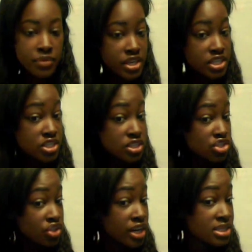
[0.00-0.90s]
This
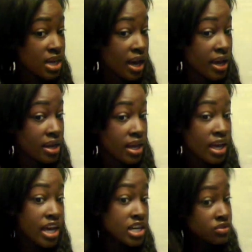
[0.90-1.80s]
straight side
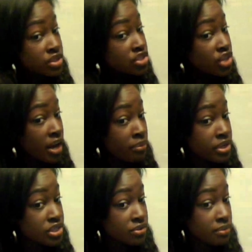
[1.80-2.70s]
is really dry and
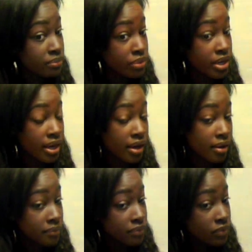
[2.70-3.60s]
rigid,
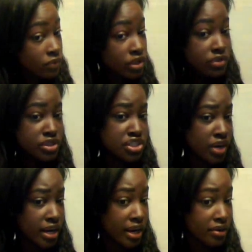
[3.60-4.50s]
really rigid
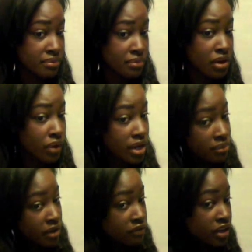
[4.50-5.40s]
right now. Me
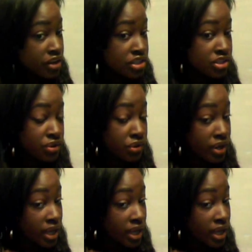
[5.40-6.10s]
running my fingers through